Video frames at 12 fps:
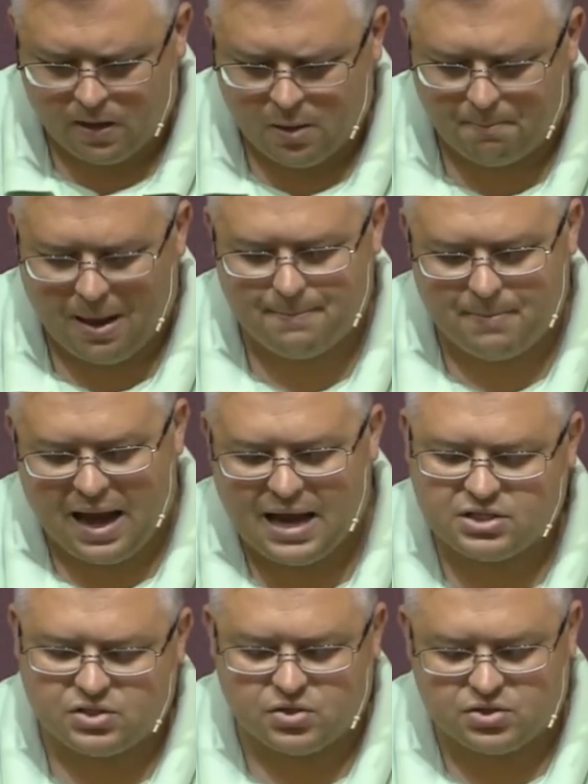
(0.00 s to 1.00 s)
My
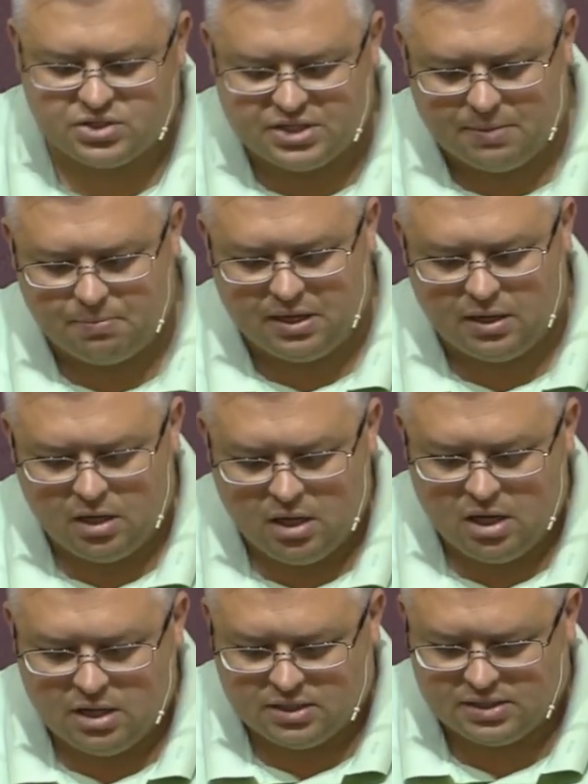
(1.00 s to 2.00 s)
master sent me
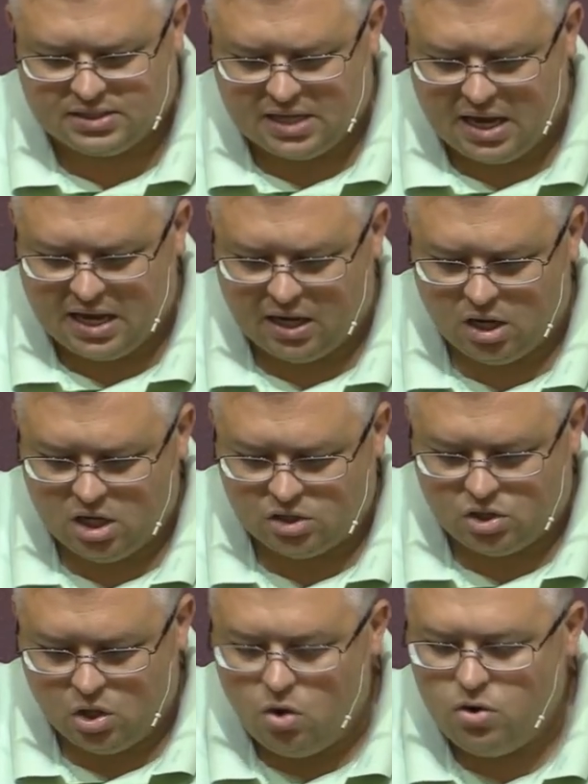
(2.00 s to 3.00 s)
to say,
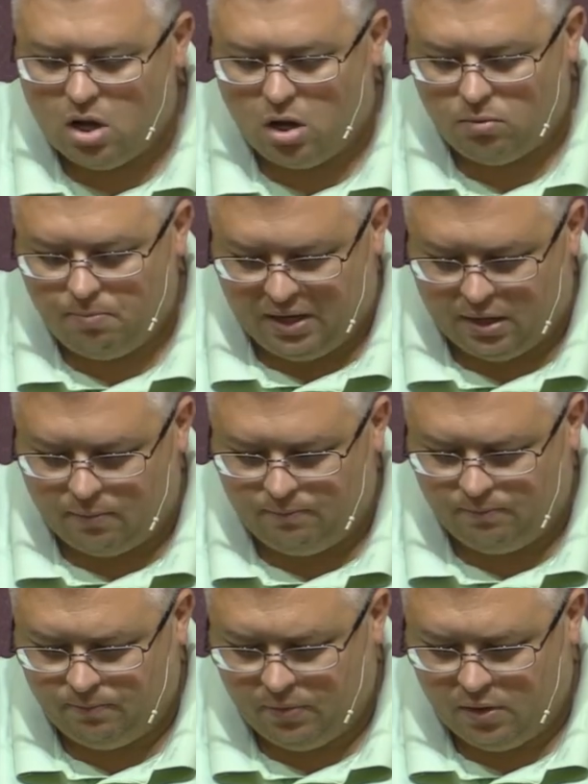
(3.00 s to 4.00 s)
Two young men
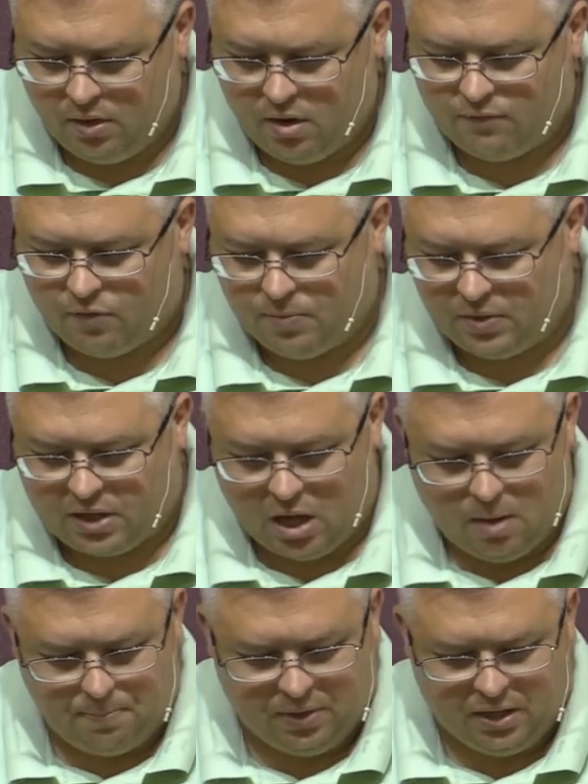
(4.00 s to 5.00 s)
from the
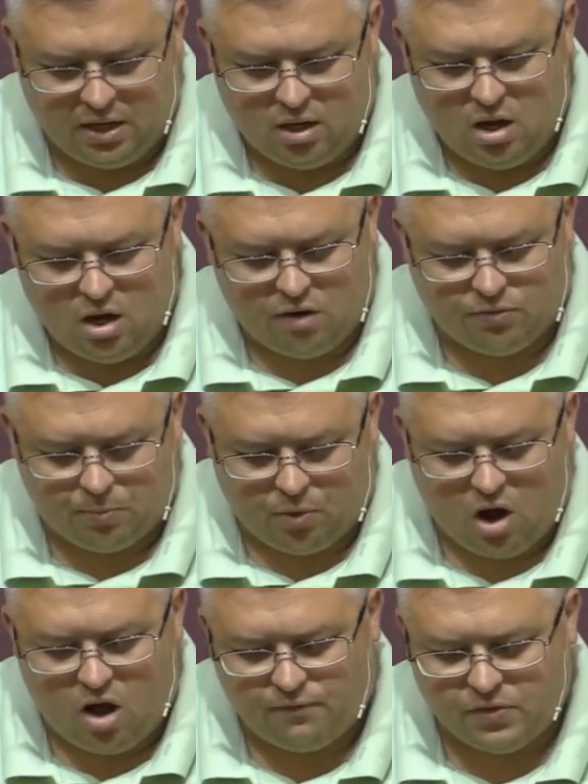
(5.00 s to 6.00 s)
company of the
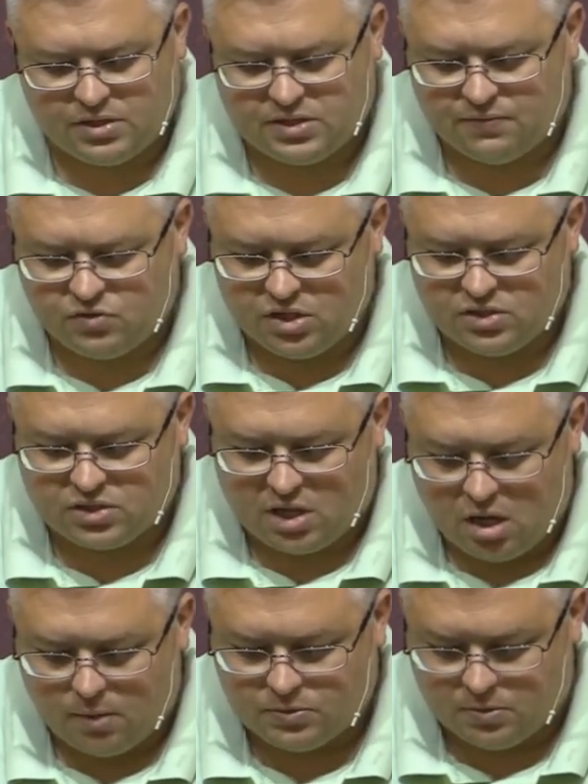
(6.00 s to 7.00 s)
prophets have just
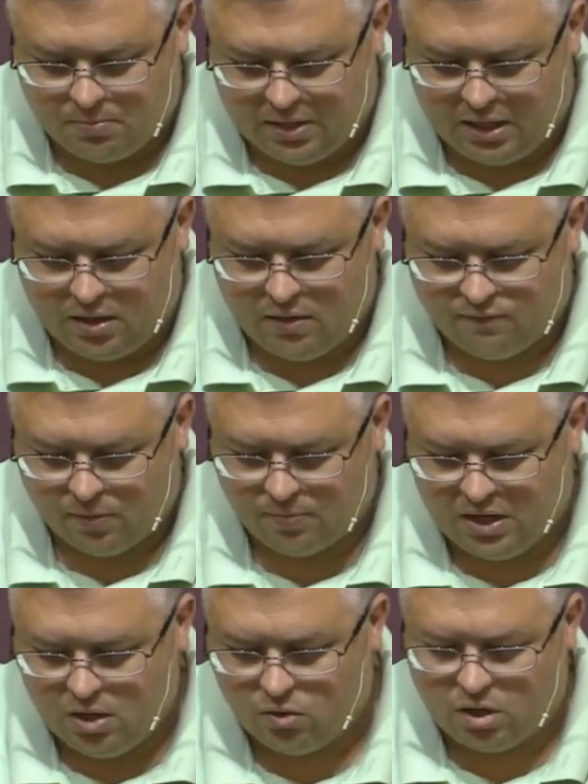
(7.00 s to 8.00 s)
come to me from the
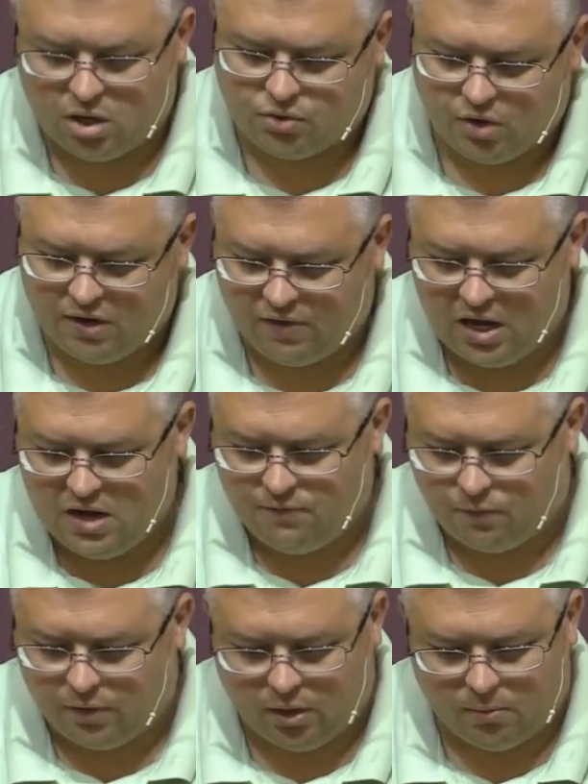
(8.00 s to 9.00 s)
hill country of
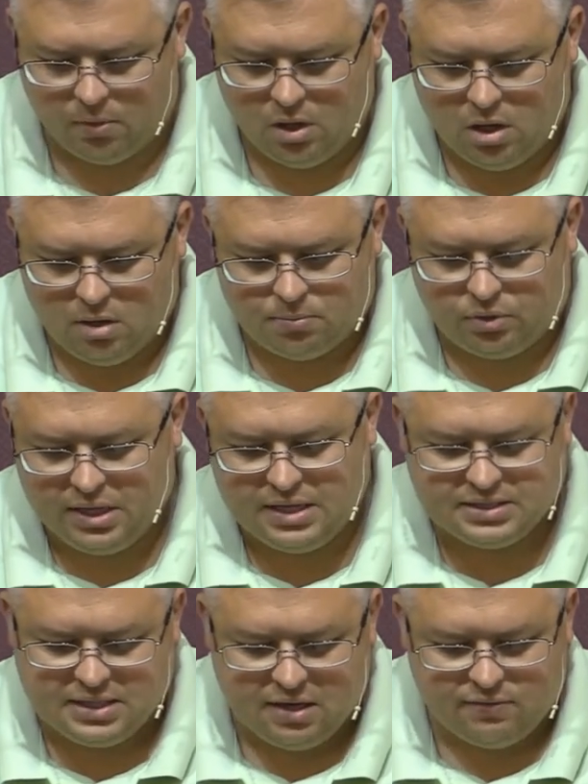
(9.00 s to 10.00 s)
Ephraim.
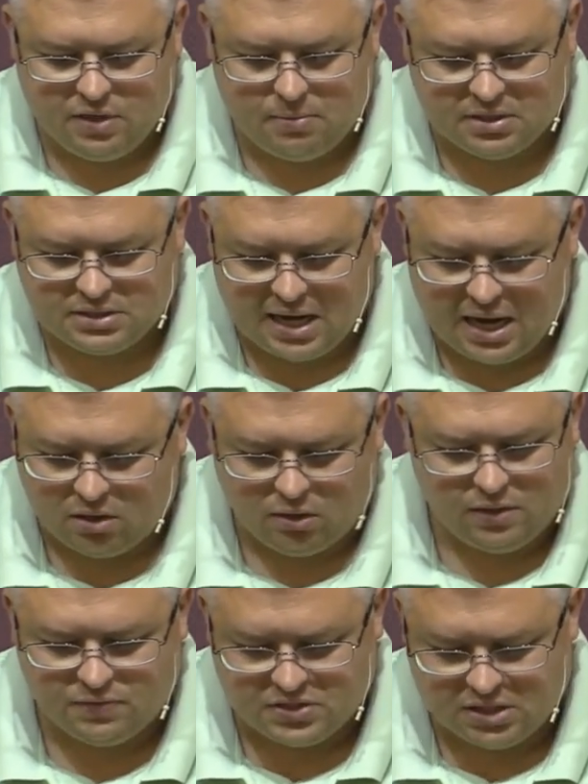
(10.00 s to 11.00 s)
Please give them a talent
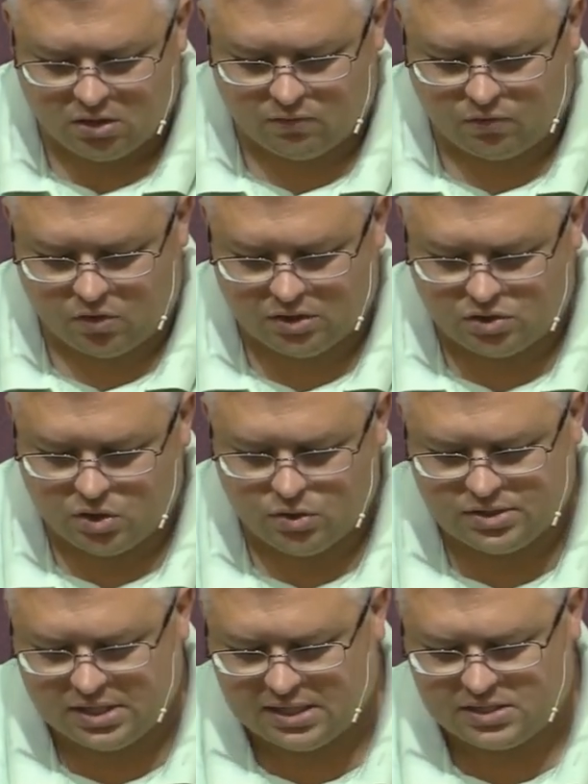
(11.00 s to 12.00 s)
of silver and two
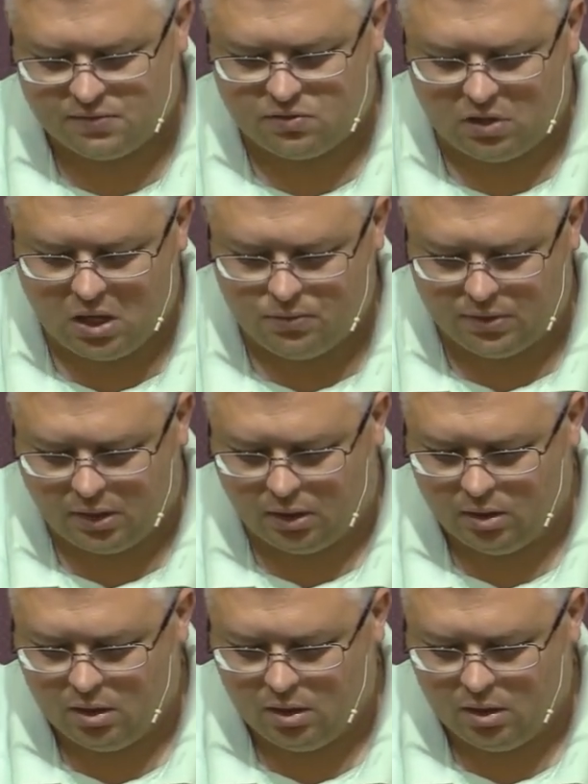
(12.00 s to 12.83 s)
sets of clothing.